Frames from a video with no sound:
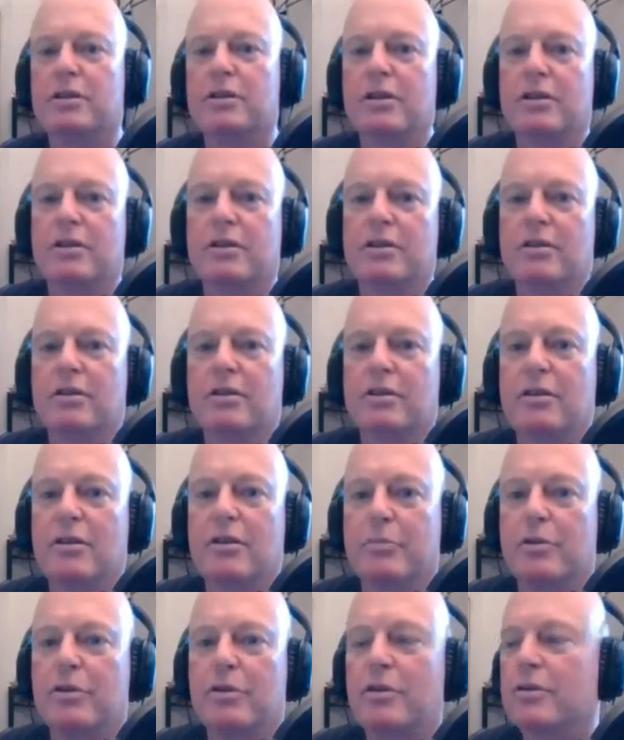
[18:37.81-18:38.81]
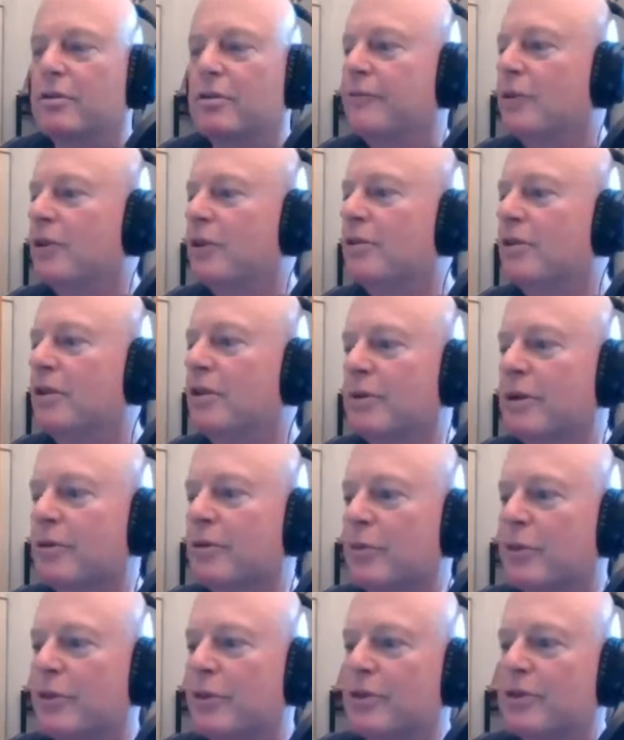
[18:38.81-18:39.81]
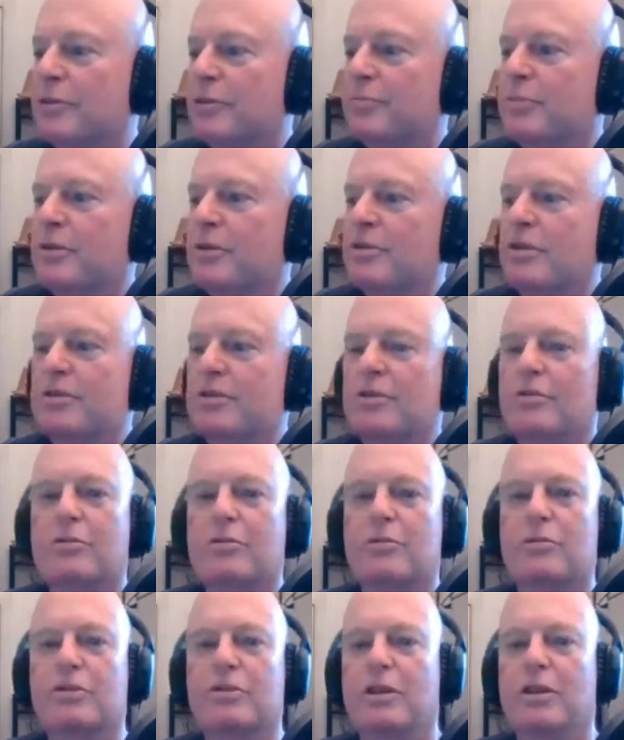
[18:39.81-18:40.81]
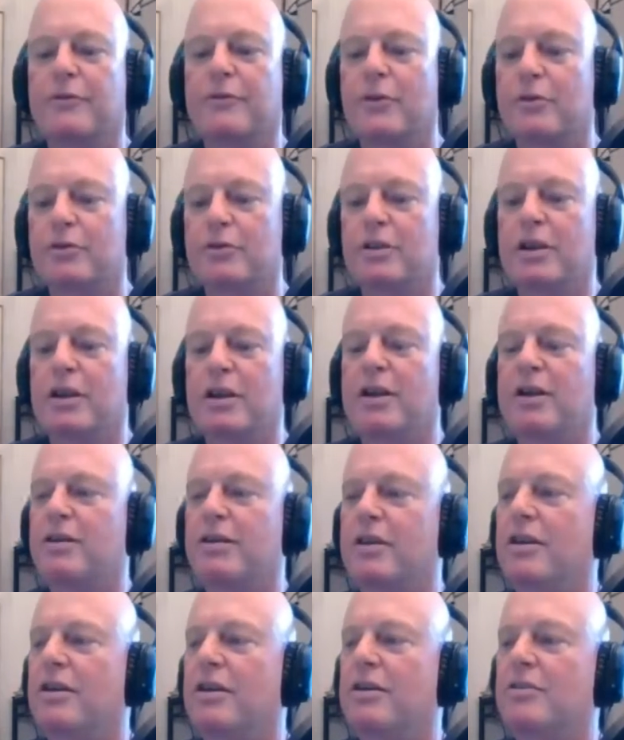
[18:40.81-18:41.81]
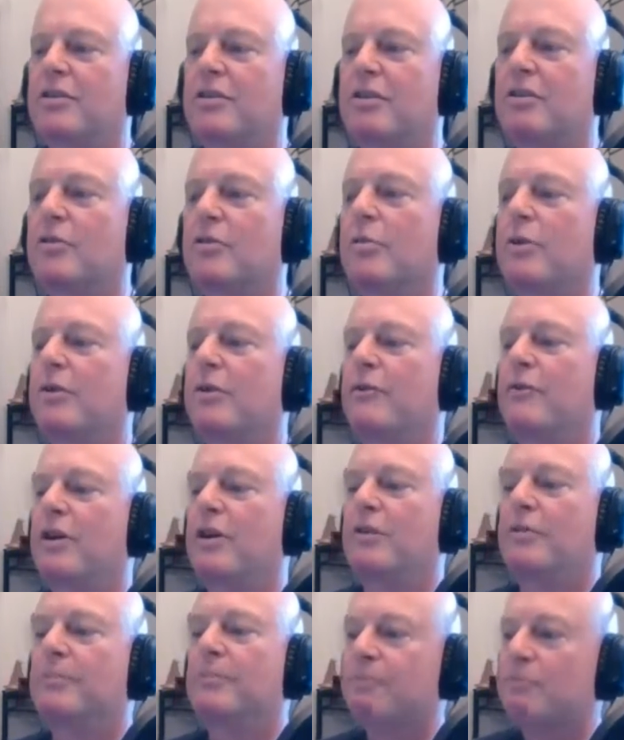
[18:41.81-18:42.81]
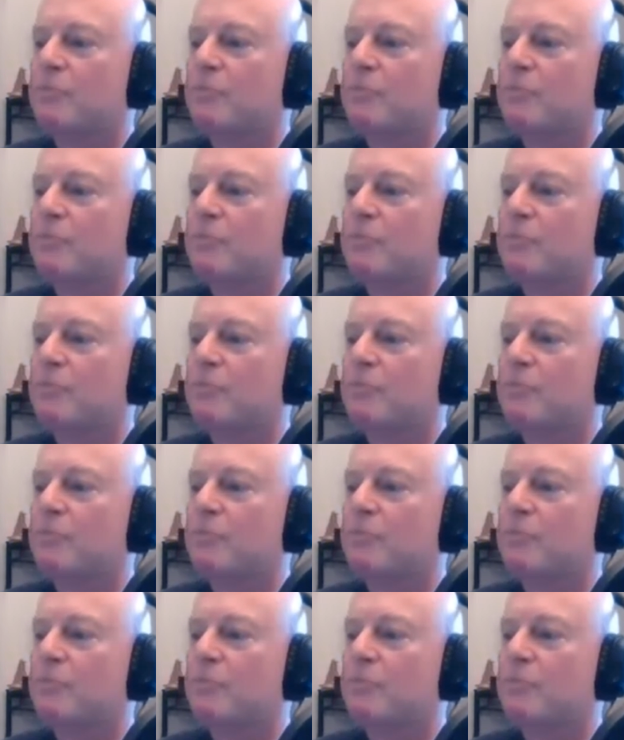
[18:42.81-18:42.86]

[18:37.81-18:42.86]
and I hope I don't offend anyone with this, but it's a song called Telephone Card, and it's a little bit of fun